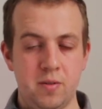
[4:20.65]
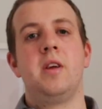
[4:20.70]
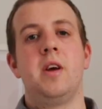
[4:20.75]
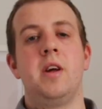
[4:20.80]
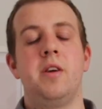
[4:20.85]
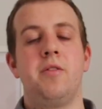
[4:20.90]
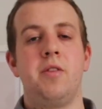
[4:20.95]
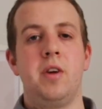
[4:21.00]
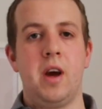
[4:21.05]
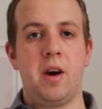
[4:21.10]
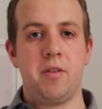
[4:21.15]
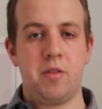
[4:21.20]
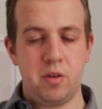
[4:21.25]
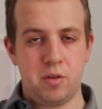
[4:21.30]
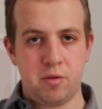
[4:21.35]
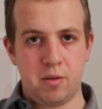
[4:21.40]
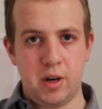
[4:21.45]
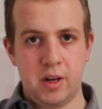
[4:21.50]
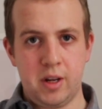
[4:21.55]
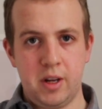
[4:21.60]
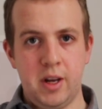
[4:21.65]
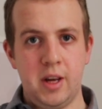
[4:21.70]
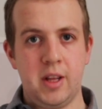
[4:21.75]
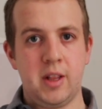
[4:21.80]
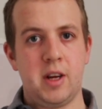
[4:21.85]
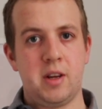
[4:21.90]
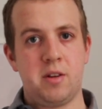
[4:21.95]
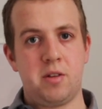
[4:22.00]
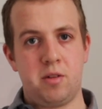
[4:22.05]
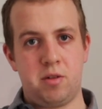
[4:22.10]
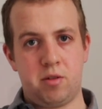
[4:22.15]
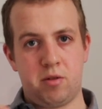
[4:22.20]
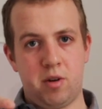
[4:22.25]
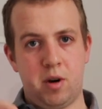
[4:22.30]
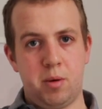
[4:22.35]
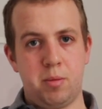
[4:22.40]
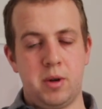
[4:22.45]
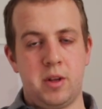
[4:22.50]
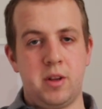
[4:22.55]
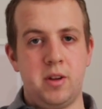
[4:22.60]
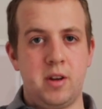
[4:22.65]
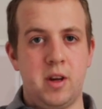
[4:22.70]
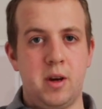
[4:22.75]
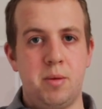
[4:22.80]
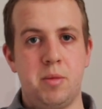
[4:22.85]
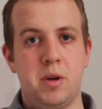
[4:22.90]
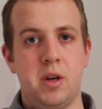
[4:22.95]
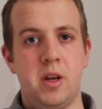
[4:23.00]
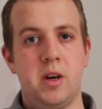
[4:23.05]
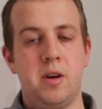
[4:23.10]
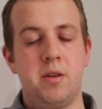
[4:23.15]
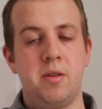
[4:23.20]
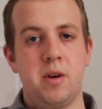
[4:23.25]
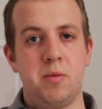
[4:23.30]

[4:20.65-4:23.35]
And if you haven't already, hit that subscribe button down below,